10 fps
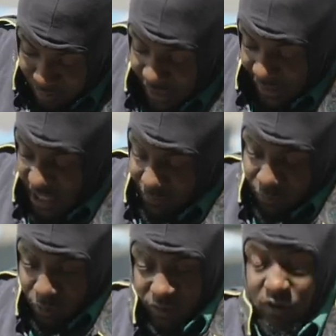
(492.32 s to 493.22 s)
Black Air
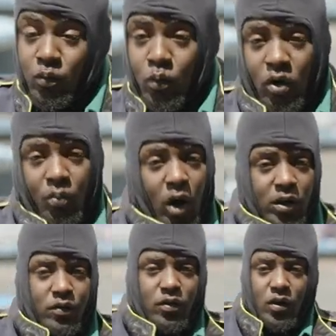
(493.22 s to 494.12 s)
Forces, worn
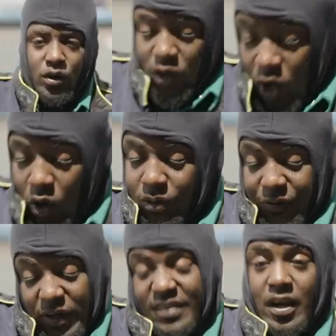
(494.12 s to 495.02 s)
once. Only
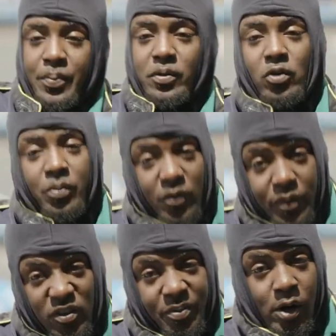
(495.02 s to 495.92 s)
thing that's happened to him, he's
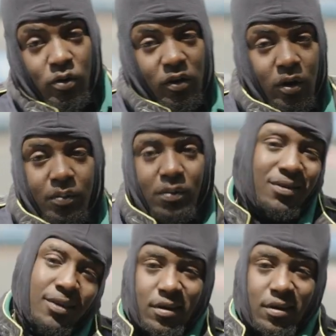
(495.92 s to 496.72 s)
been smoked in them. Do